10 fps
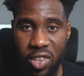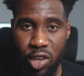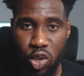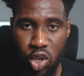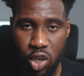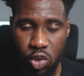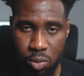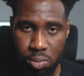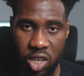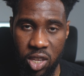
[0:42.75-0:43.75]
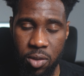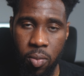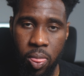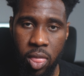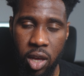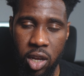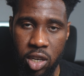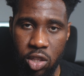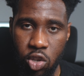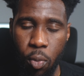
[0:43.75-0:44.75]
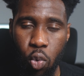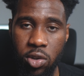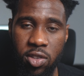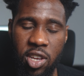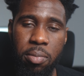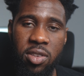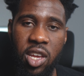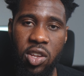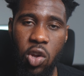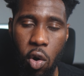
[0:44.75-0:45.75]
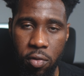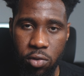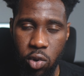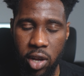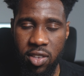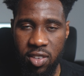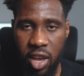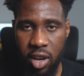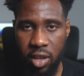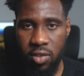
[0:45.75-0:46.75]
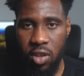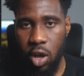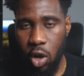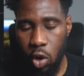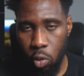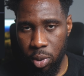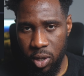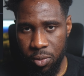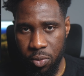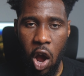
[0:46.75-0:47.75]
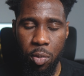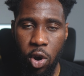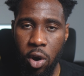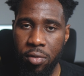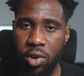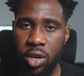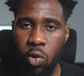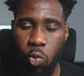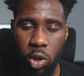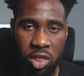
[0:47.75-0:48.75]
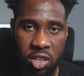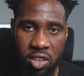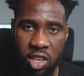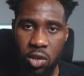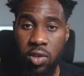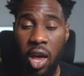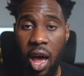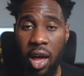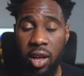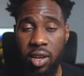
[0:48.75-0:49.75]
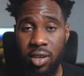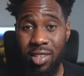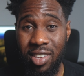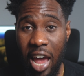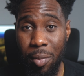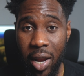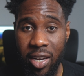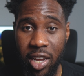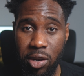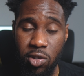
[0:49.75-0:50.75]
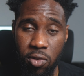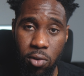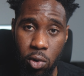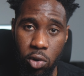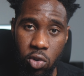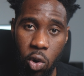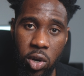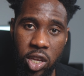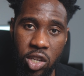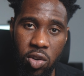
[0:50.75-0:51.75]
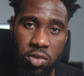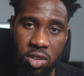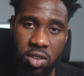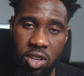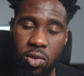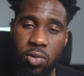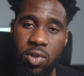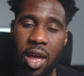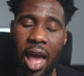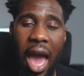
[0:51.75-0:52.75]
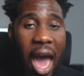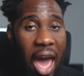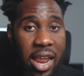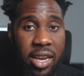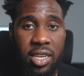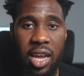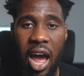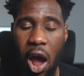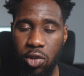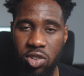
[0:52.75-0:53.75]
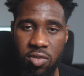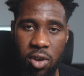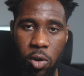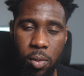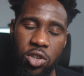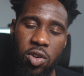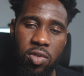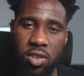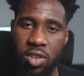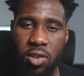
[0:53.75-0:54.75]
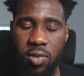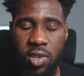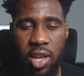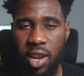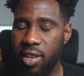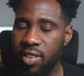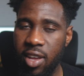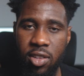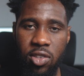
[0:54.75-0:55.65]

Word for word: that you need to be in the top 1 to 10% of UX designers globally. I'll be covering what these skills are, the timeline that you need to focus on each of these skills, and how to develop each of these skills. Let's get